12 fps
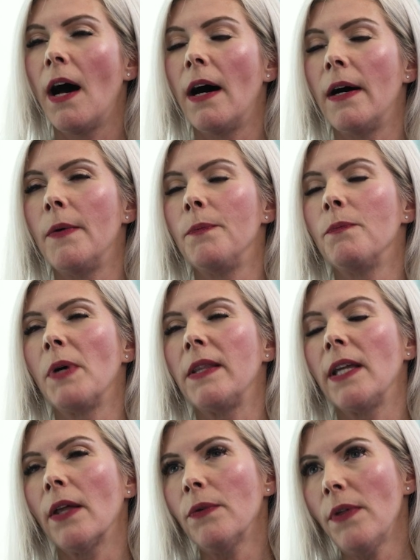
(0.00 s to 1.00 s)

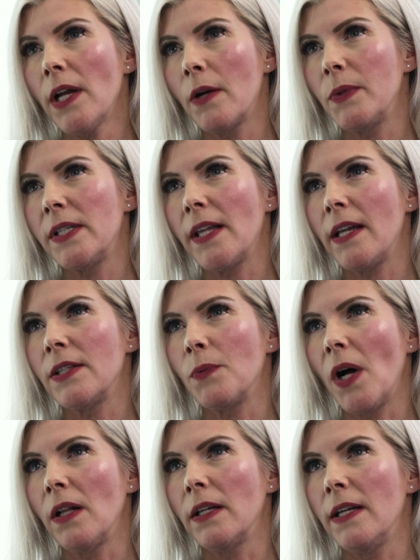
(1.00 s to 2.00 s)
But the other thing I would say as
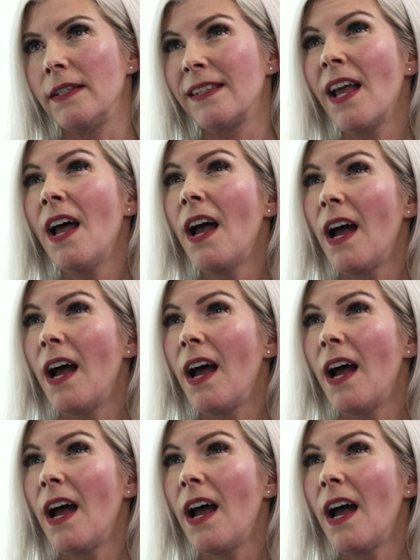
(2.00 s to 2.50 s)
well is,